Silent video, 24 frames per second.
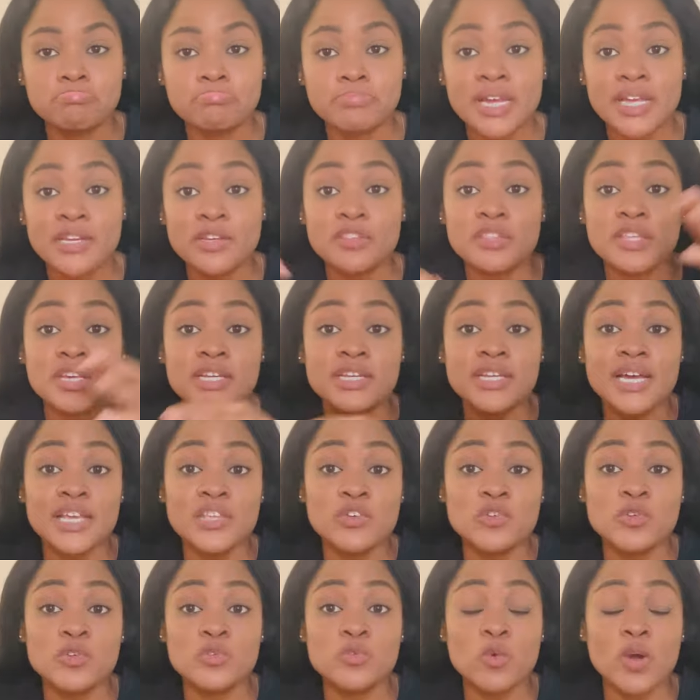and you think that
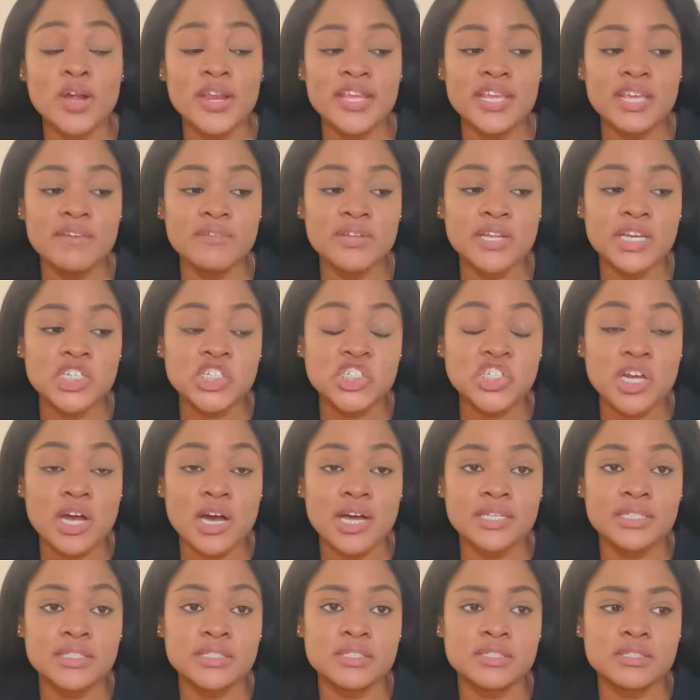you want to give it a
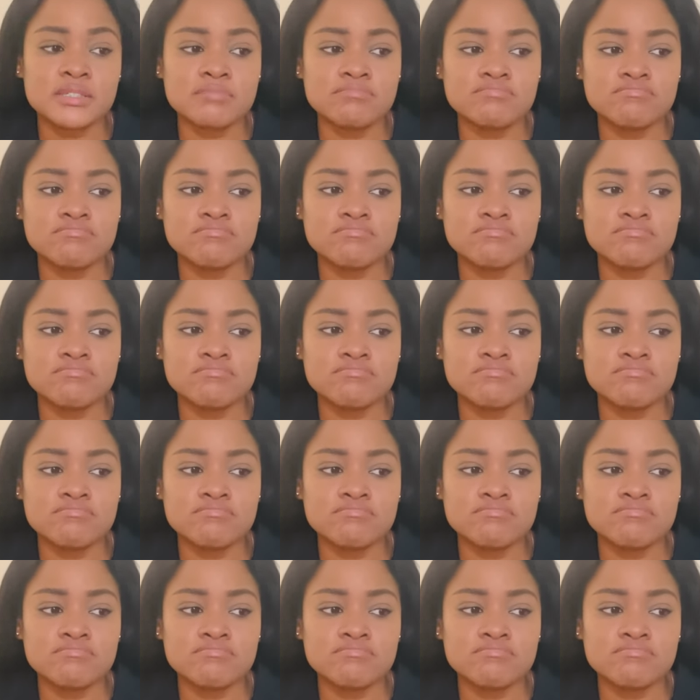shot,